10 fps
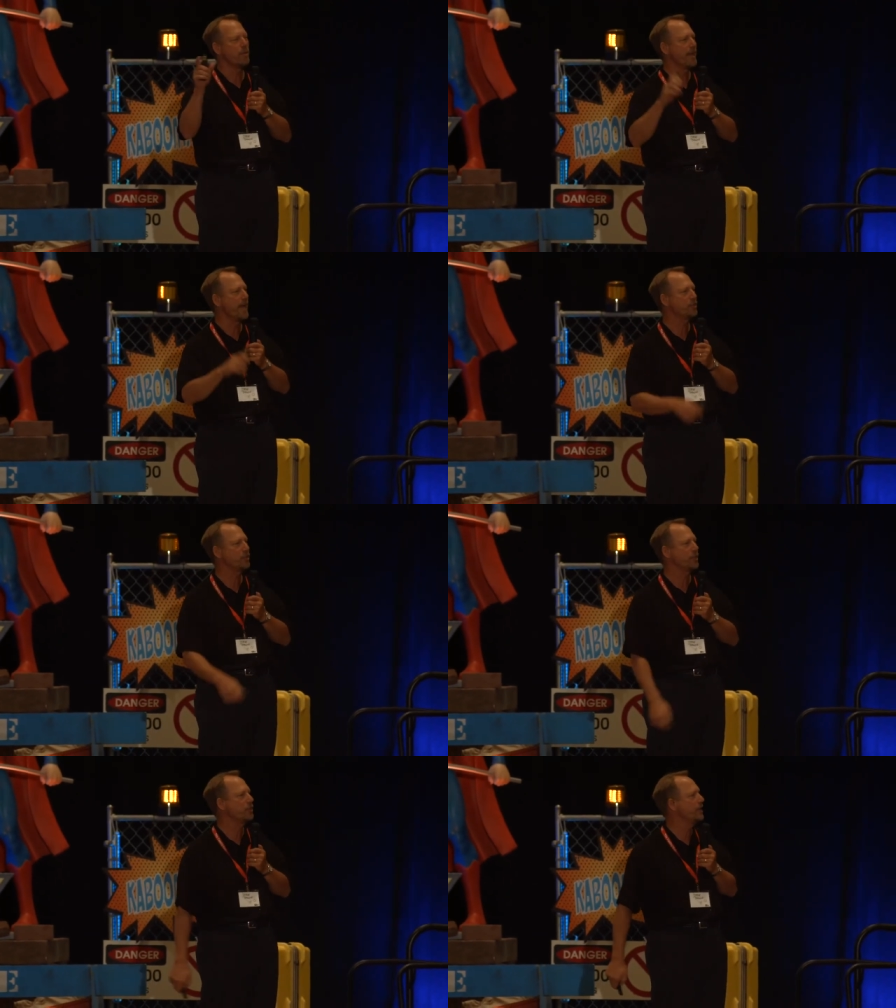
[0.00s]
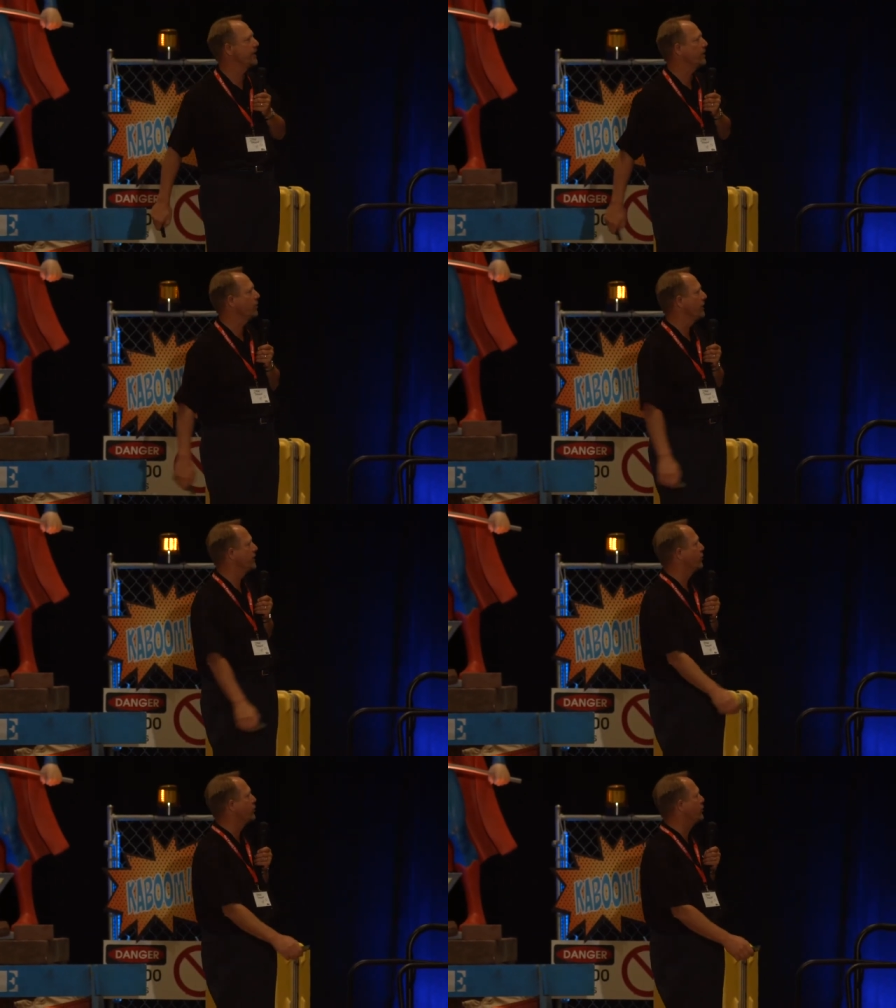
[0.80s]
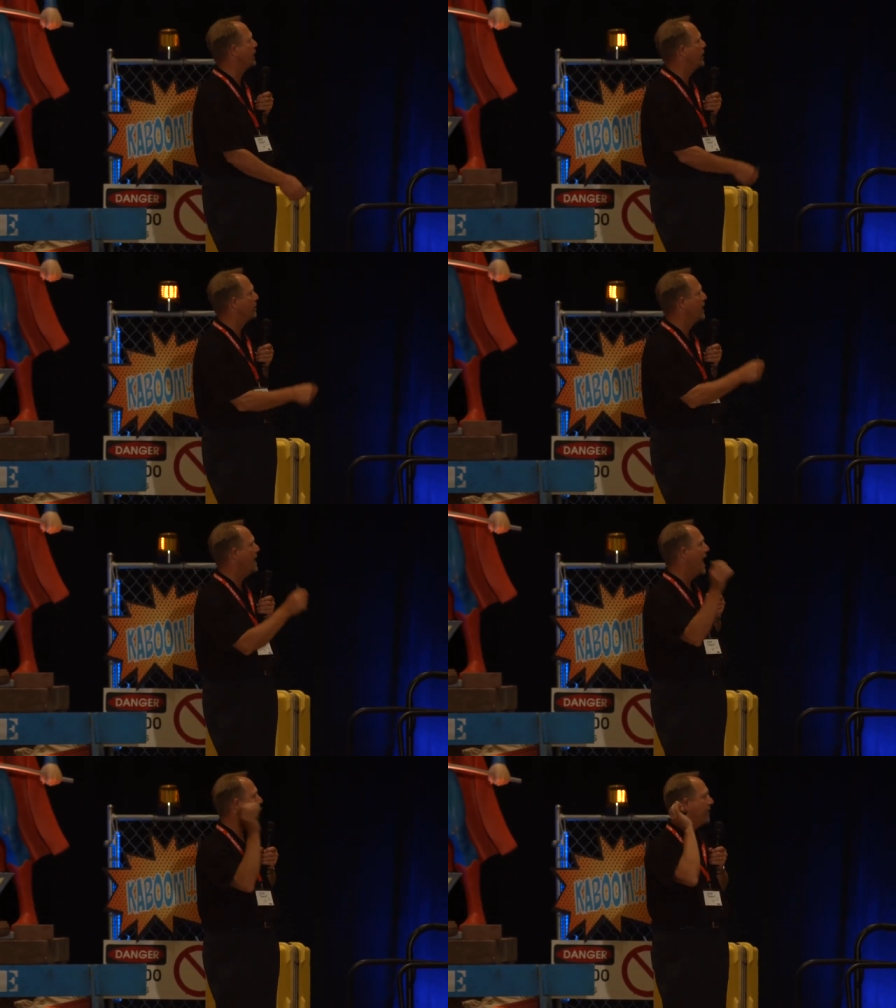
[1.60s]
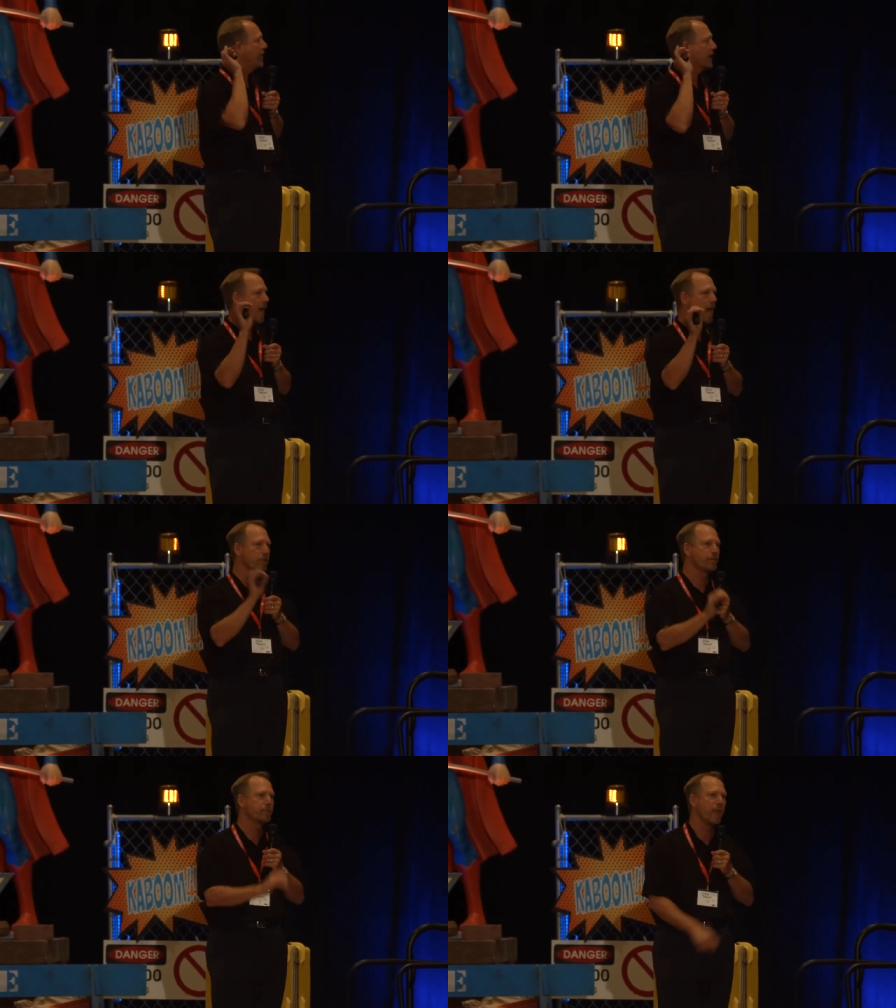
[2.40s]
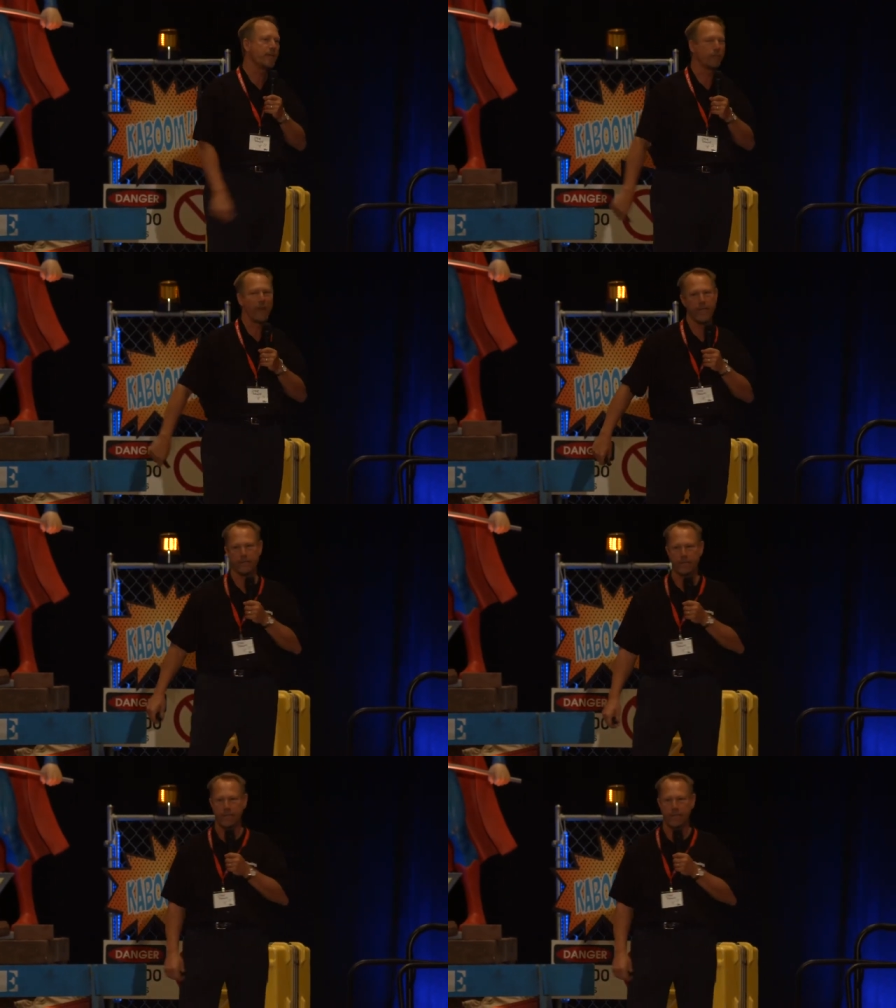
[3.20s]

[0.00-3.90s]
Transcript: So the next year, she did her internship at the Goddard Space Flight